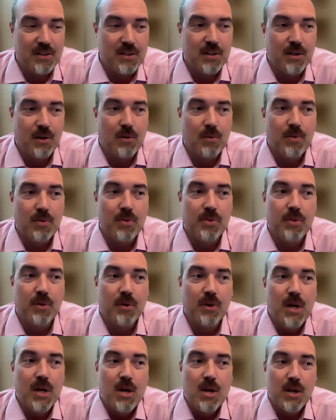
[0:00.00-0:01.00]

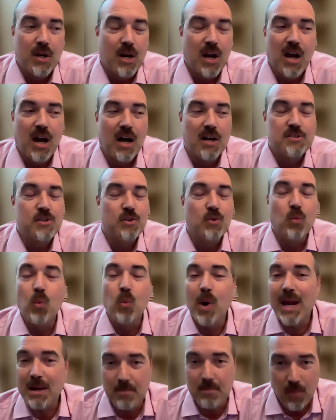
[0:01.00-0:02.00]
can cost you
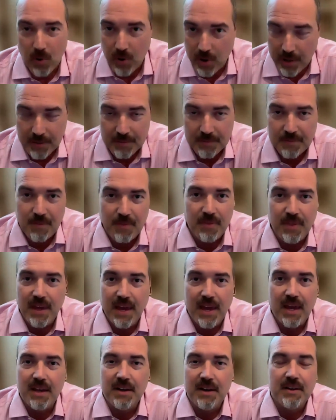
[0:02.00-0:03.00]
way more
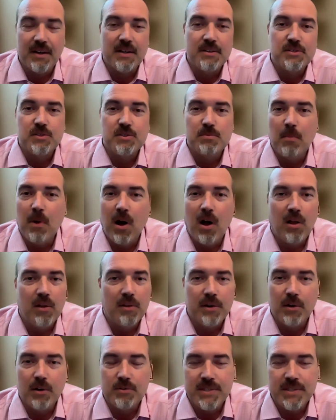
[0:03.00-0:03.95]
than a small,